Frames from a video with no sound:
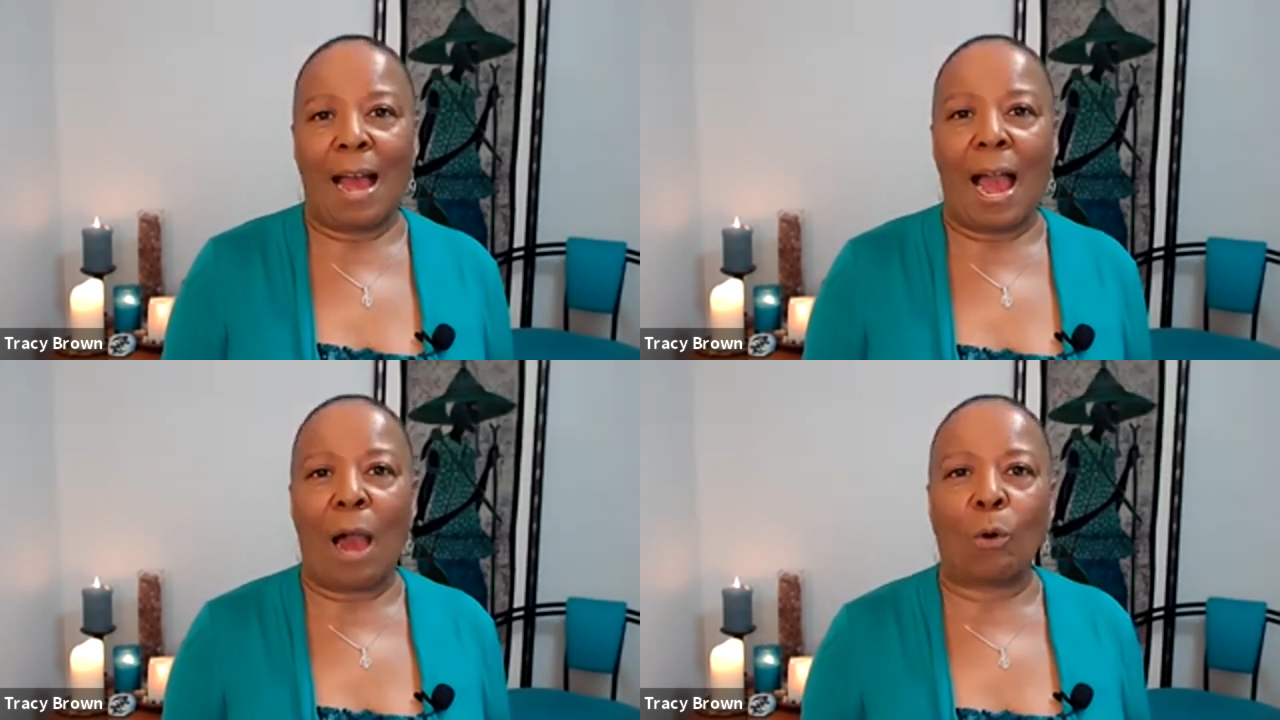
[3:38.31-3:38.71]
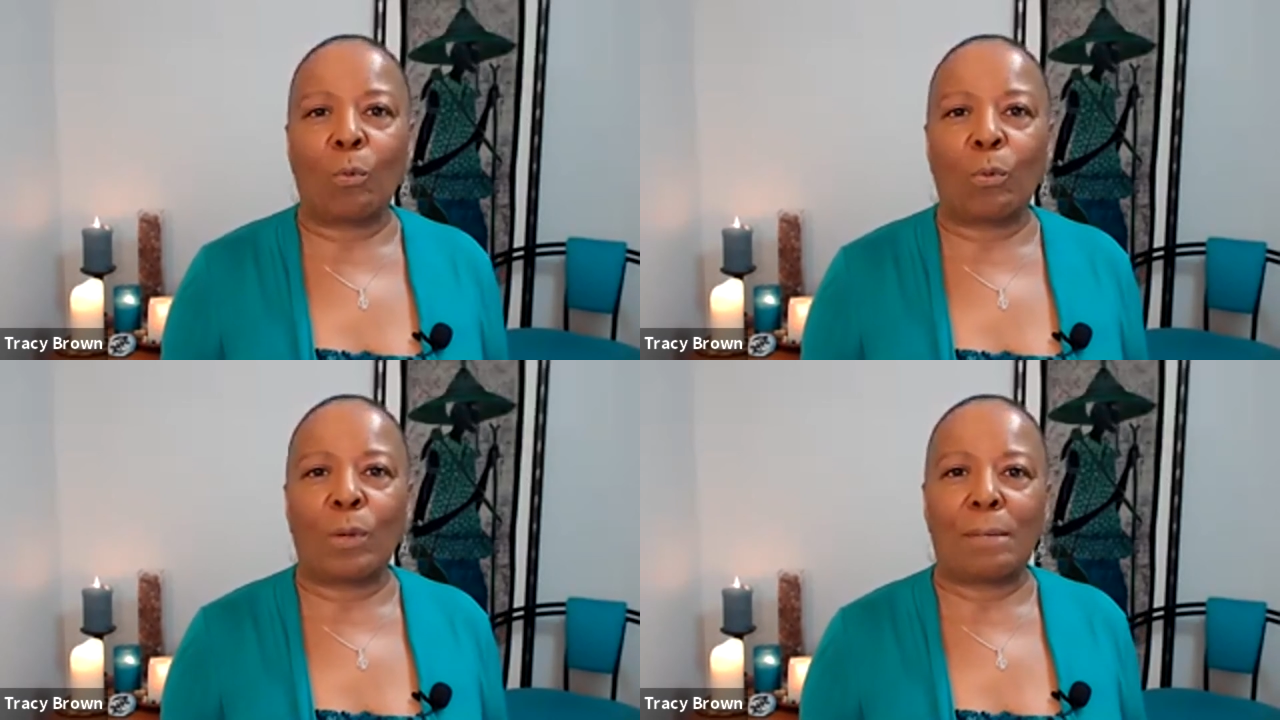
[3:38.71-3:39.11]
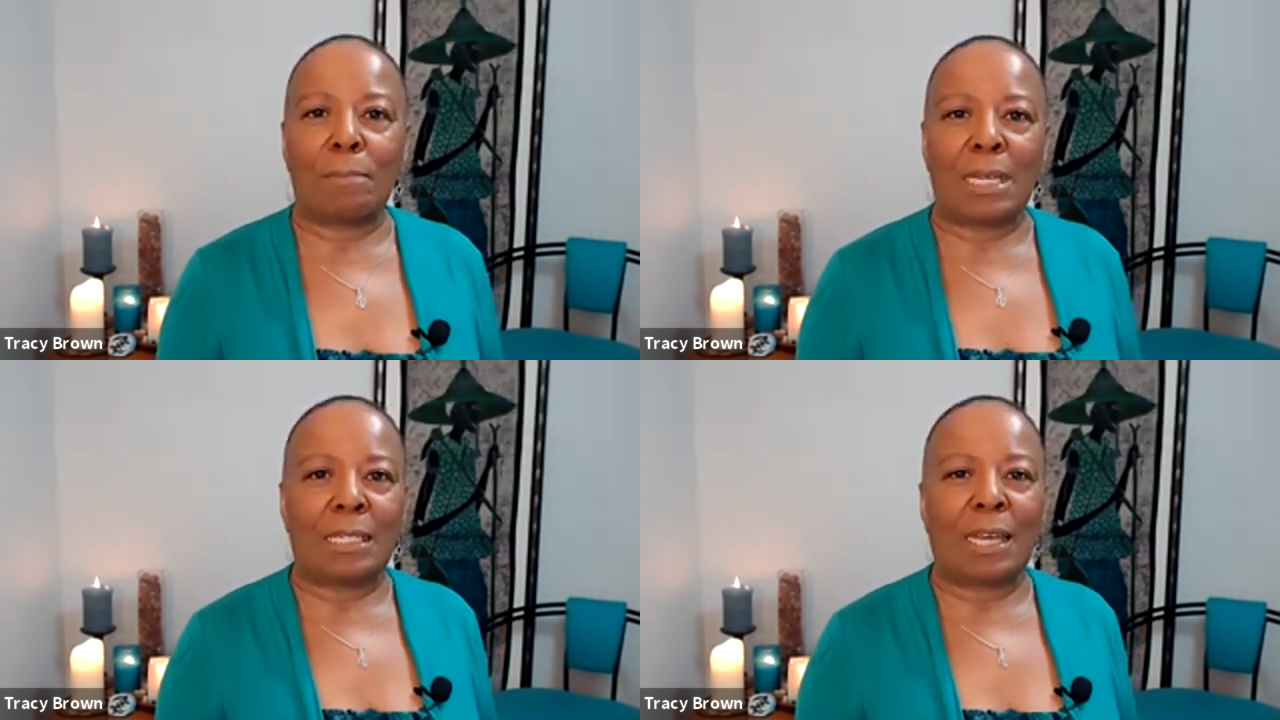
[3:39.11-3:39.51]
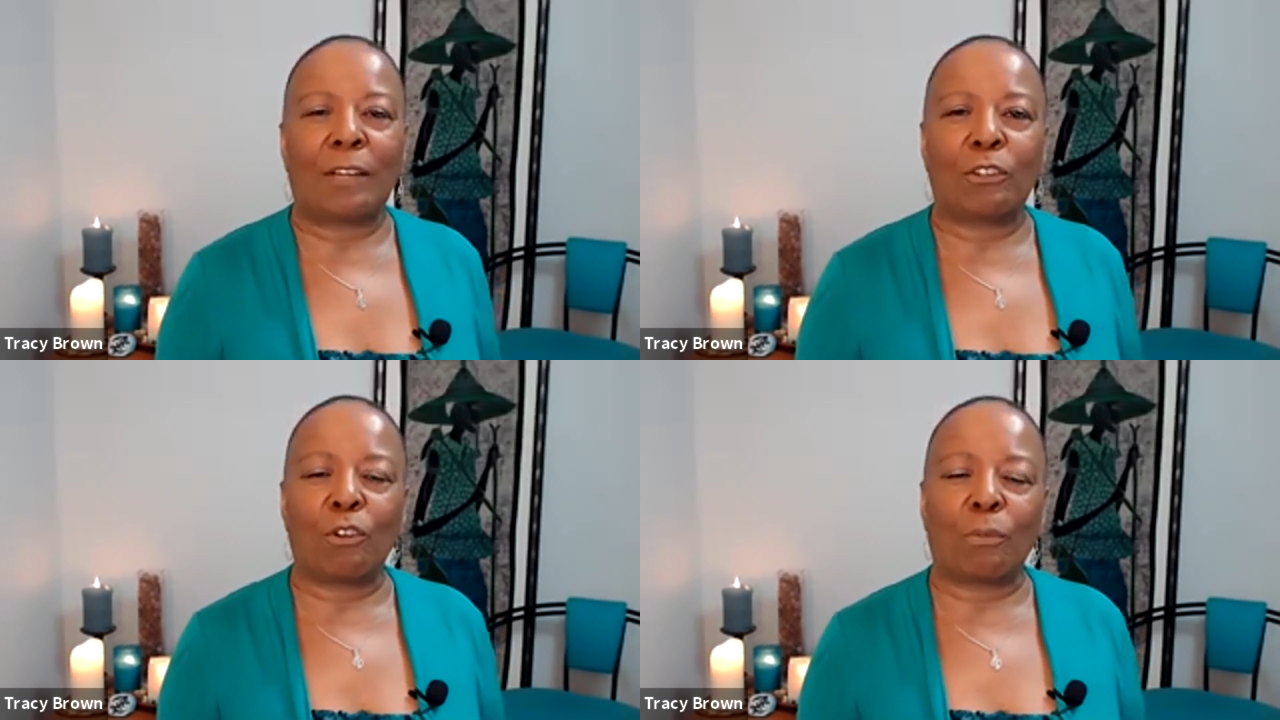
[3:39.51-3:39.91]
how we meet
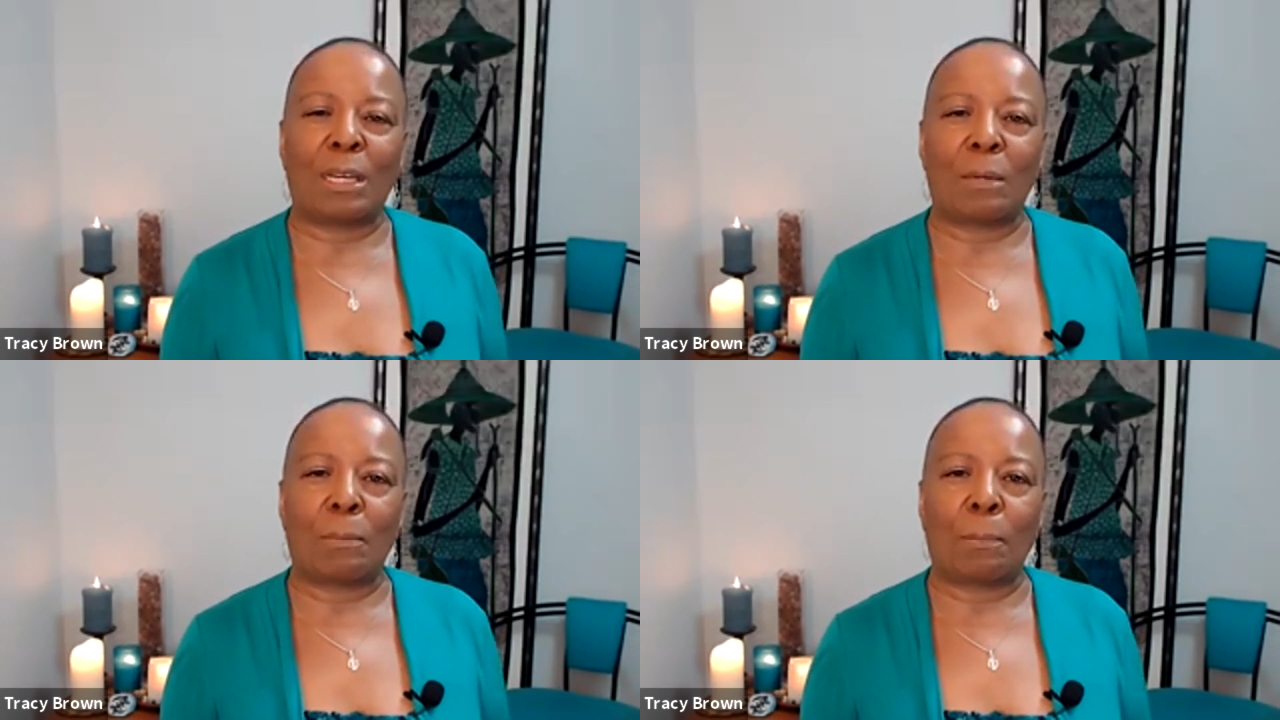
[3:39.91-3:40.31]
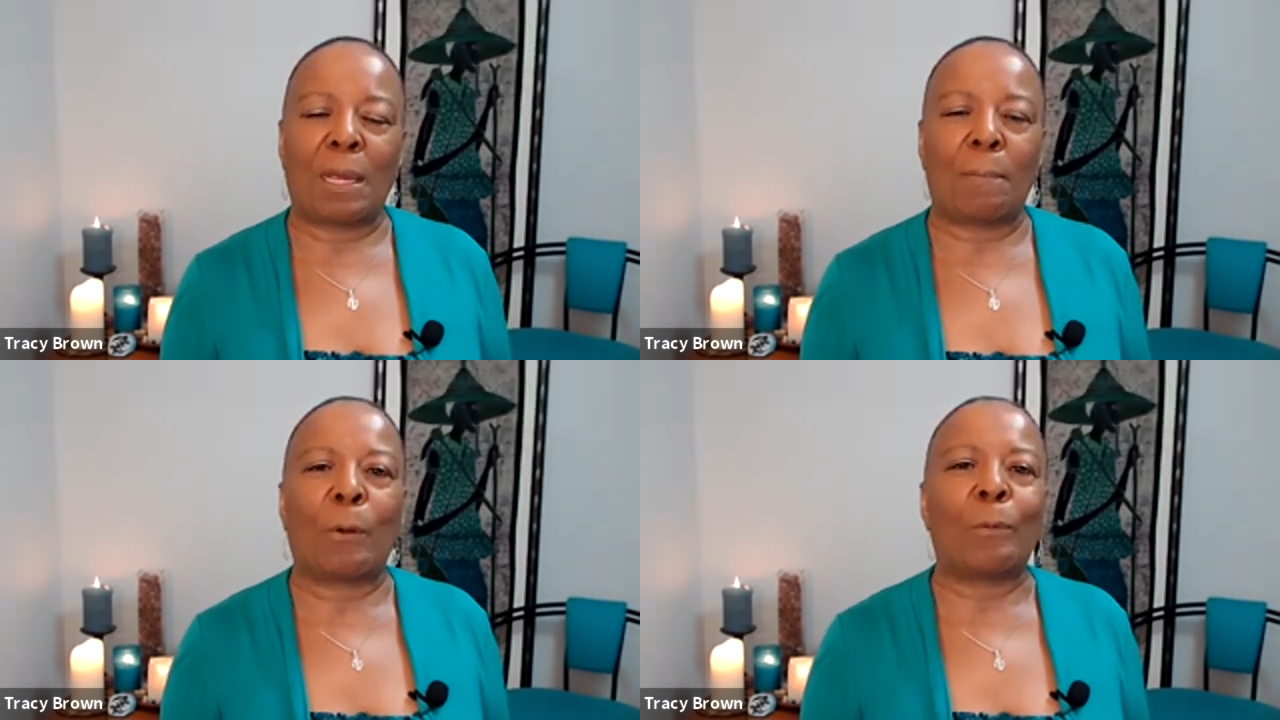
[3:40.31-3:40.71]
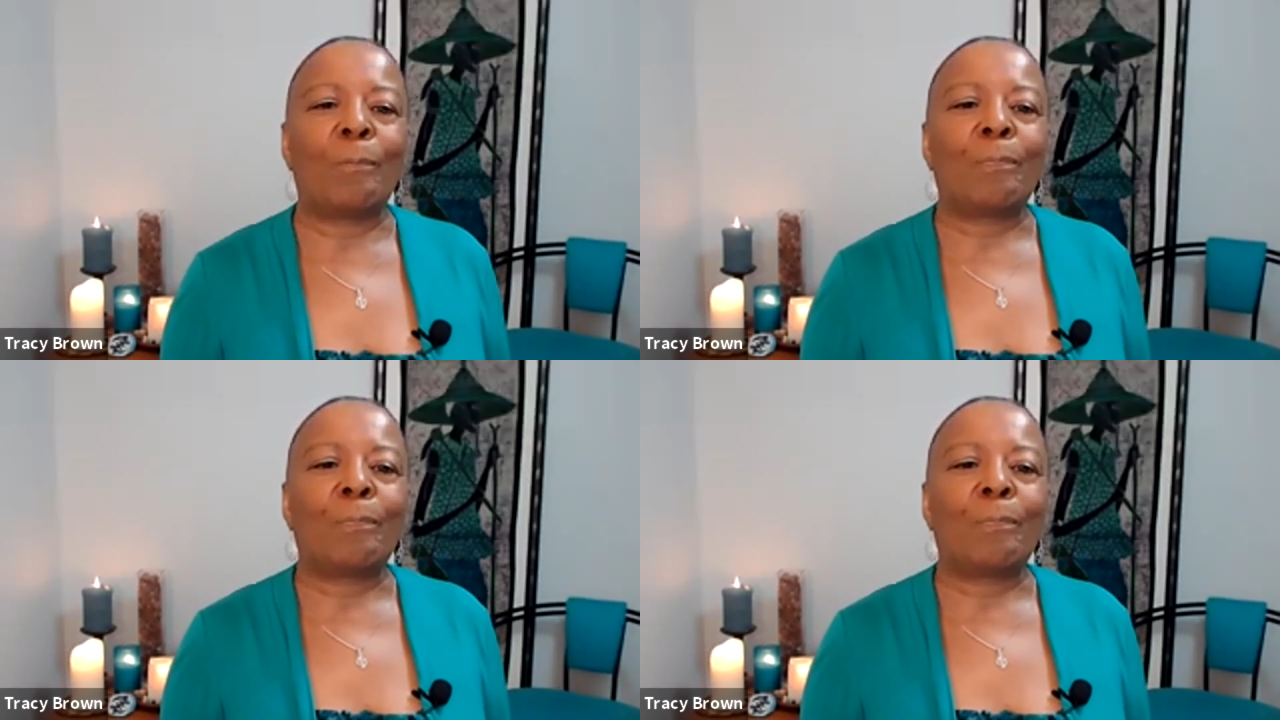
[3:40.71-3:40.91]
and greet people,